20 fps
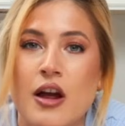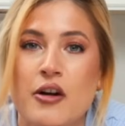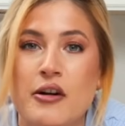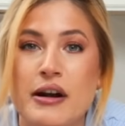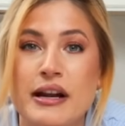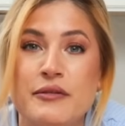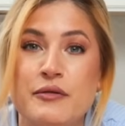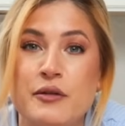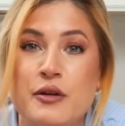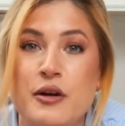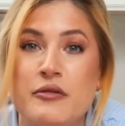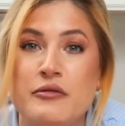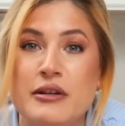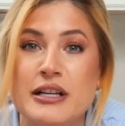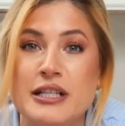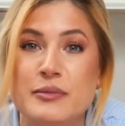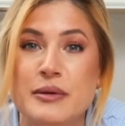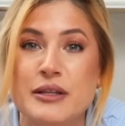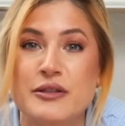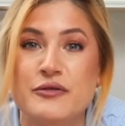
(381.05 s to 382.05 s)
All right, if you want
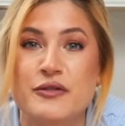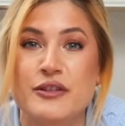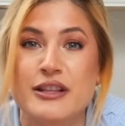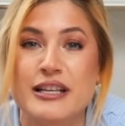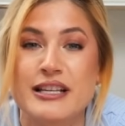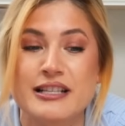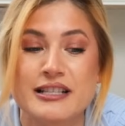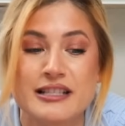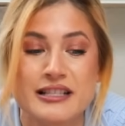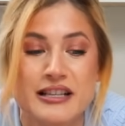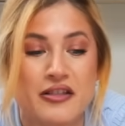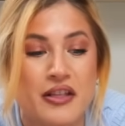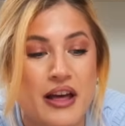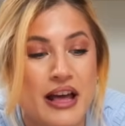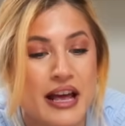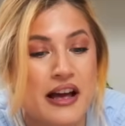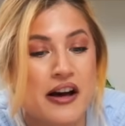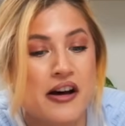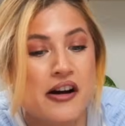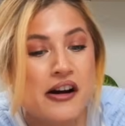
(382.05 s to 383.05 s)
recipes for these,
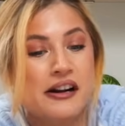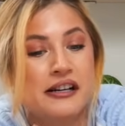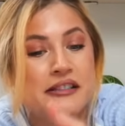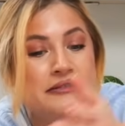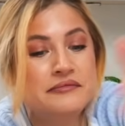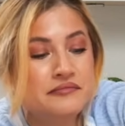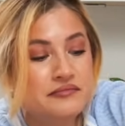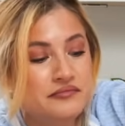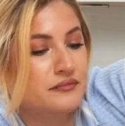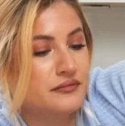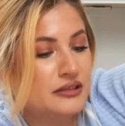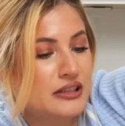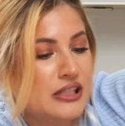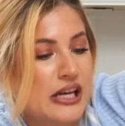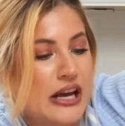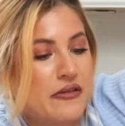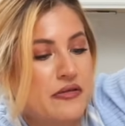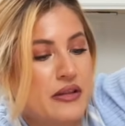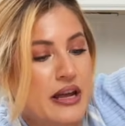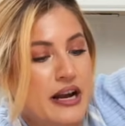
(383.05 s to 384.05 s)
they are
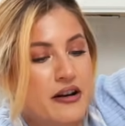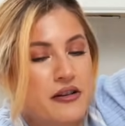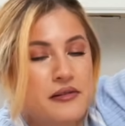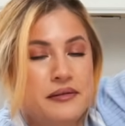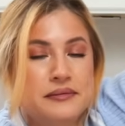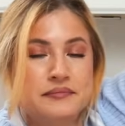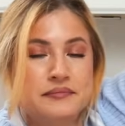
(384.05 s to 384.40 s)
down there.